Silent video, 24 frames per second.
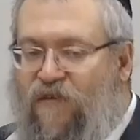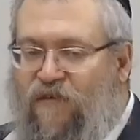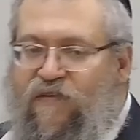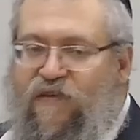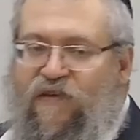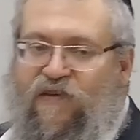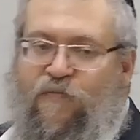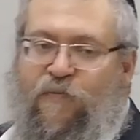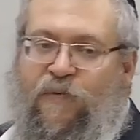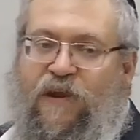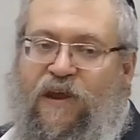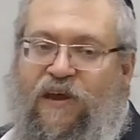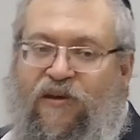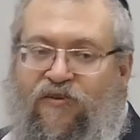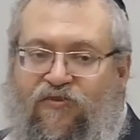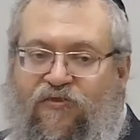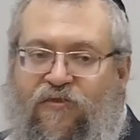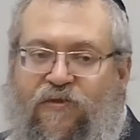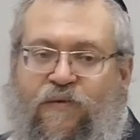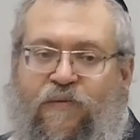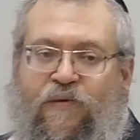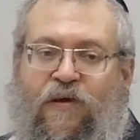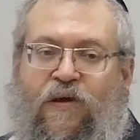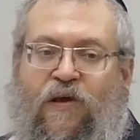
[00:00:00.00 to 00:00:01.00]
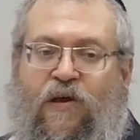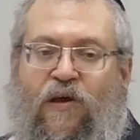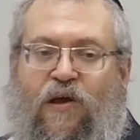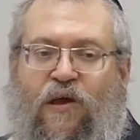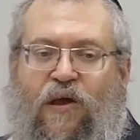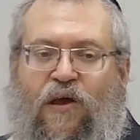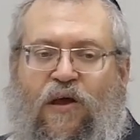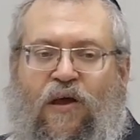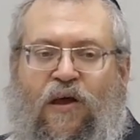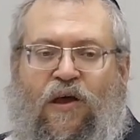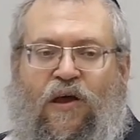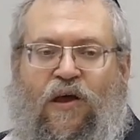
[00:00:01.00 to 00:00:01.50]
And ultimately,
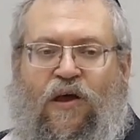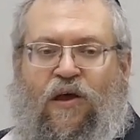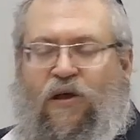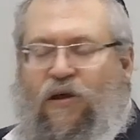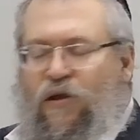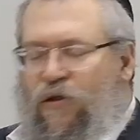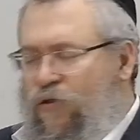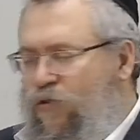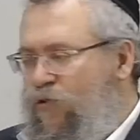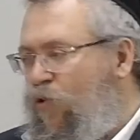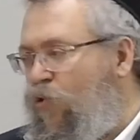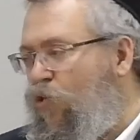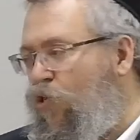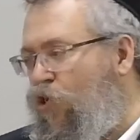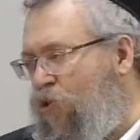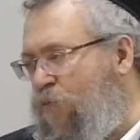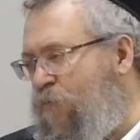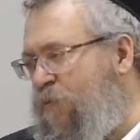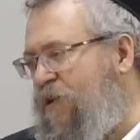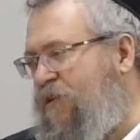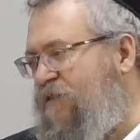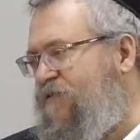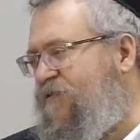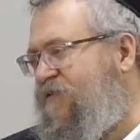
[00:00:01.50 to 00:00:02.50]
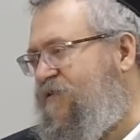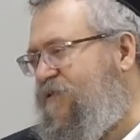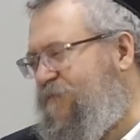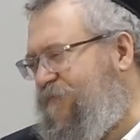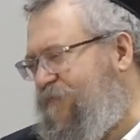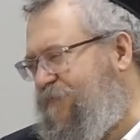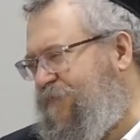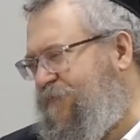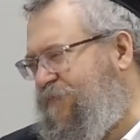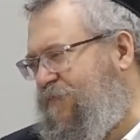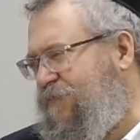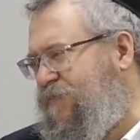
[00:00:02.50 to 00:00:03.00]
that's meant to mean the unholy. And in
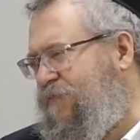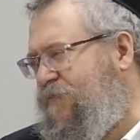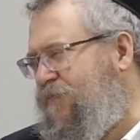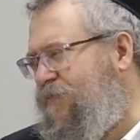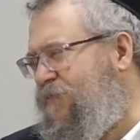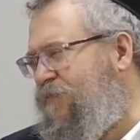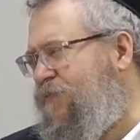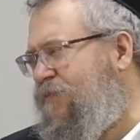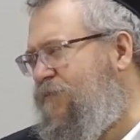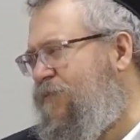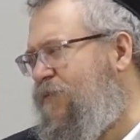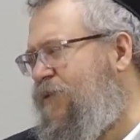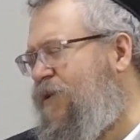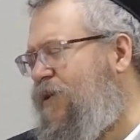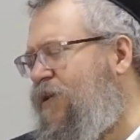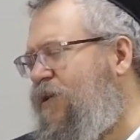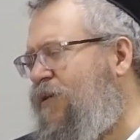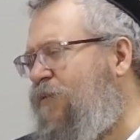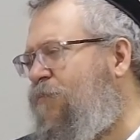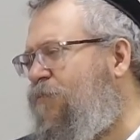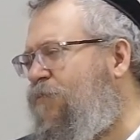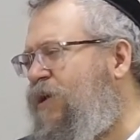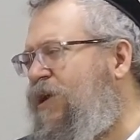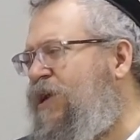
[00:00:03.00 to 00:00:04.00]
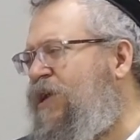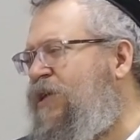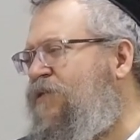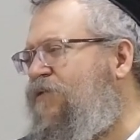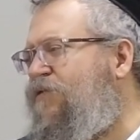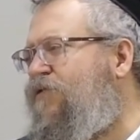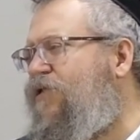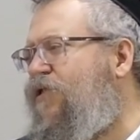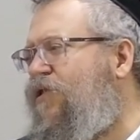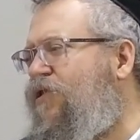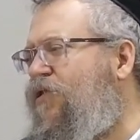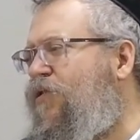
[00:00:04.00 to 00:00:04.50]
the cosmos, it also
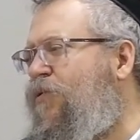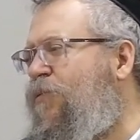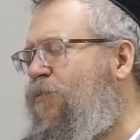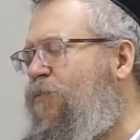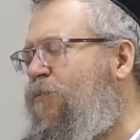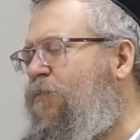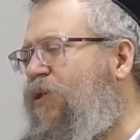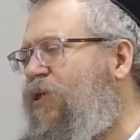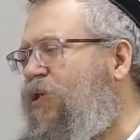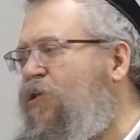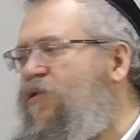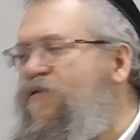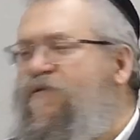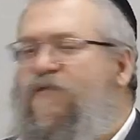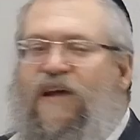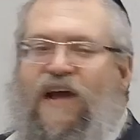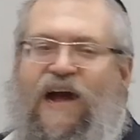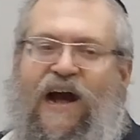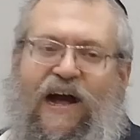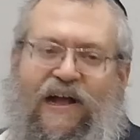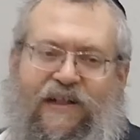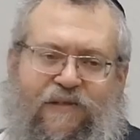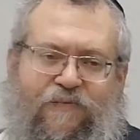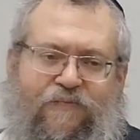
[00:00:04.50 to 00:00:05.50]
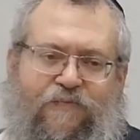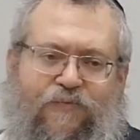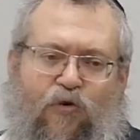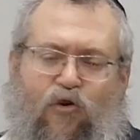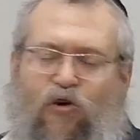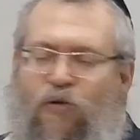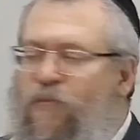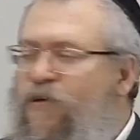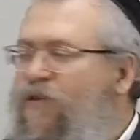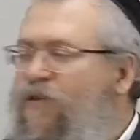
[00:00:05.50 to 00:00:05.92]
exists, the upper and the lower.